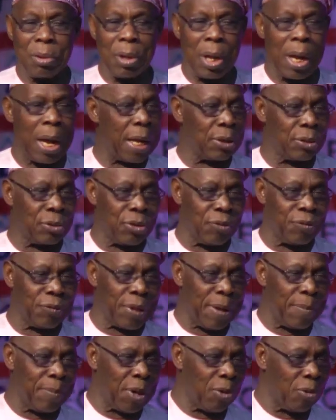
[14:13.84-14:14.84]
I drove
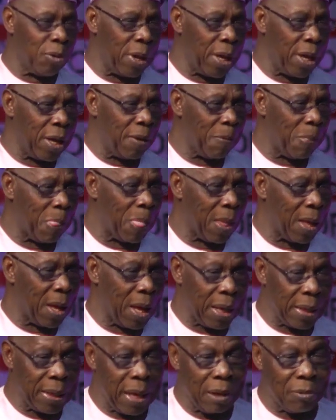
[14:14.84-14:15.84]
them away
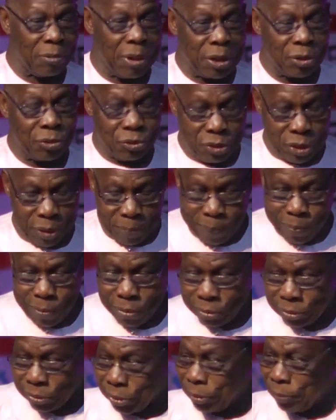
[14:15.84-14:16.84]
and I went to
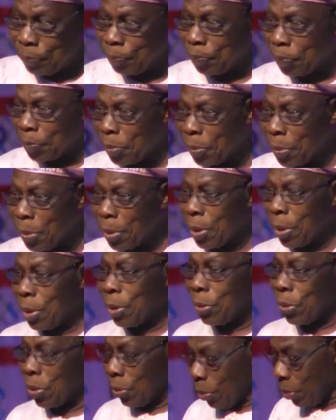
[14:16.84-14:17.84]
report
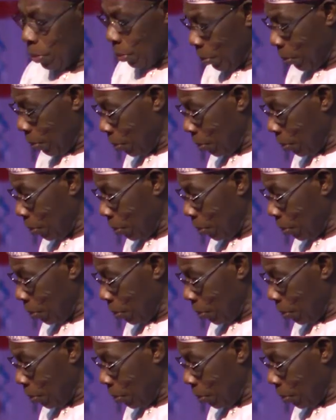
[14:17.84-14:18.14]
to